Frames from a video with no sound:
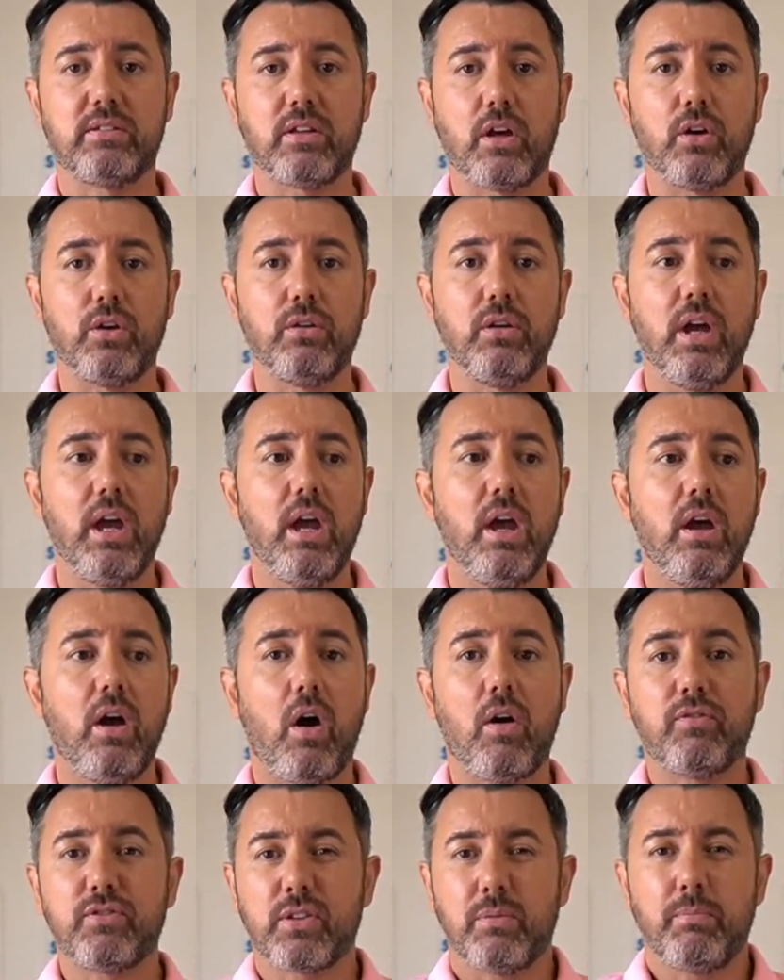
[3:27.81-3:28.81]
So
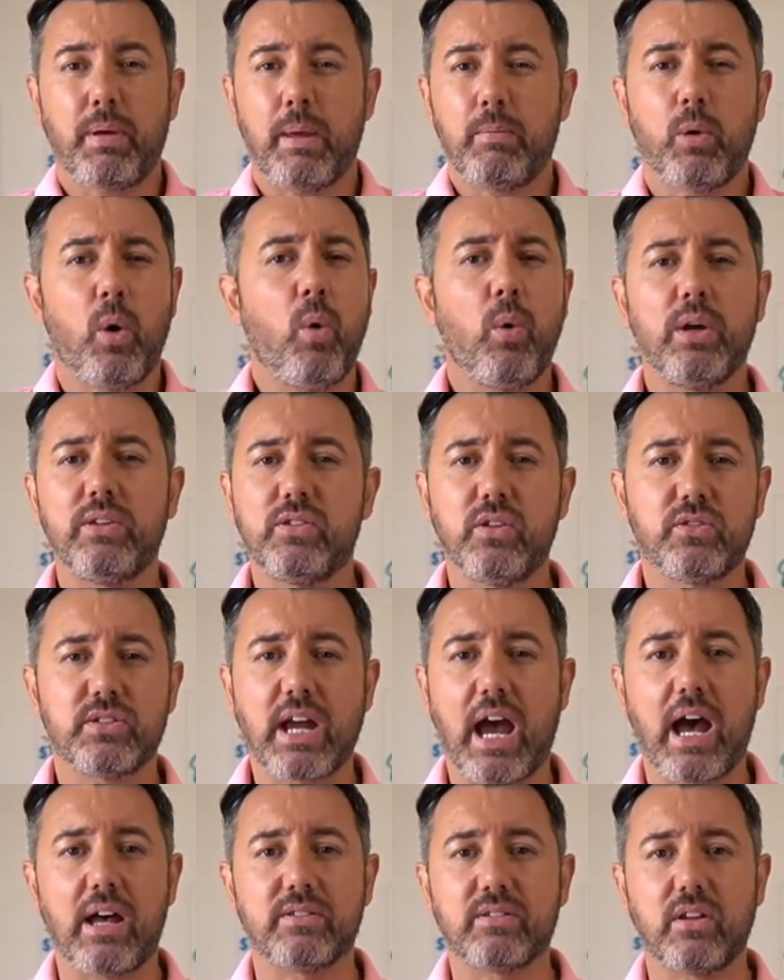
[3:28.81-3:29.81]
often people always used
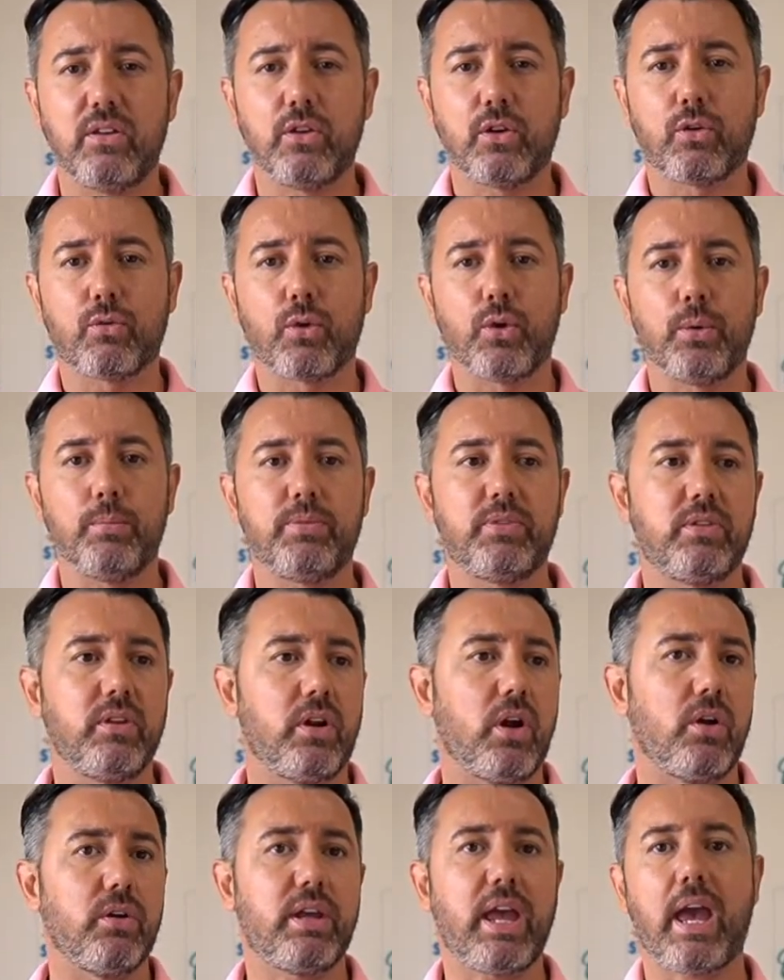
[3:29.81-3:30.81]
to ask in the groups,
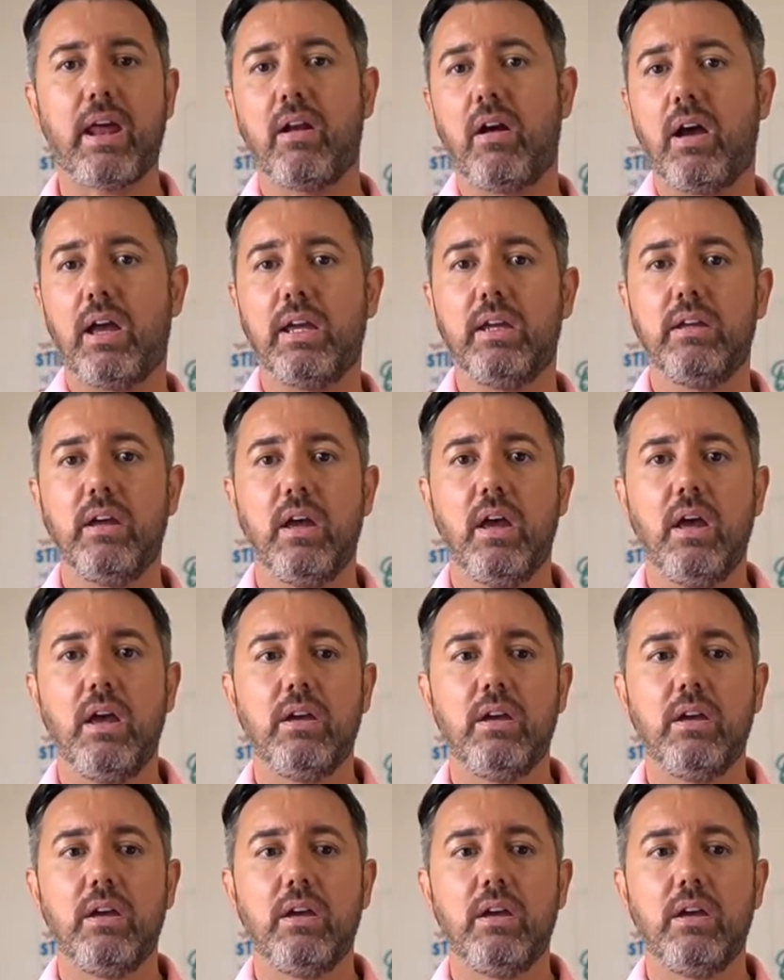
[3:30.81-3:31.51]
can I,